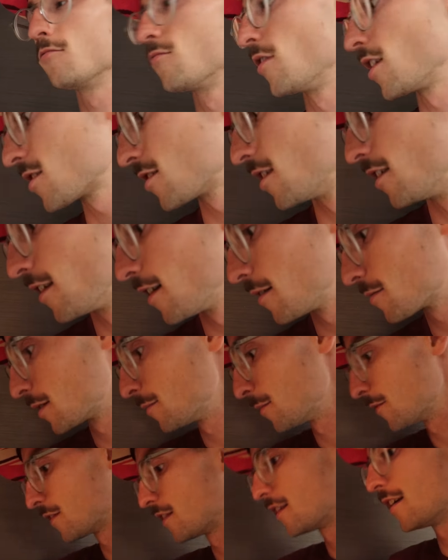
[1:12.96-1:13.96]
rustling up
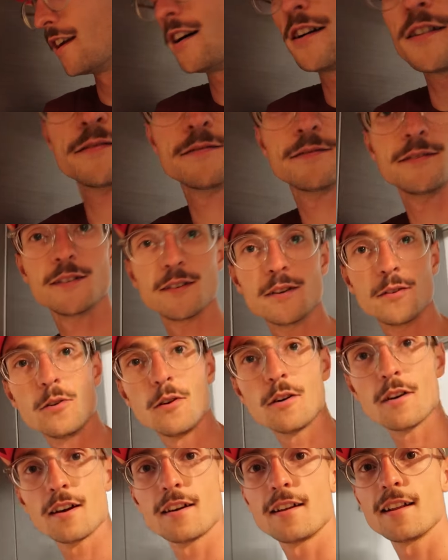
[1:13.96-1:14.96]
something for dinner.
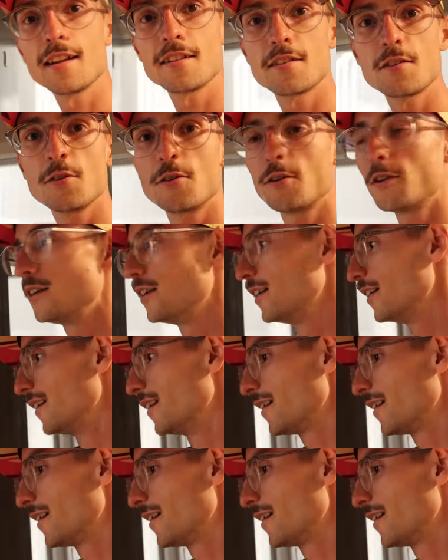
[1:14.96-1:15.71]
Oh, that door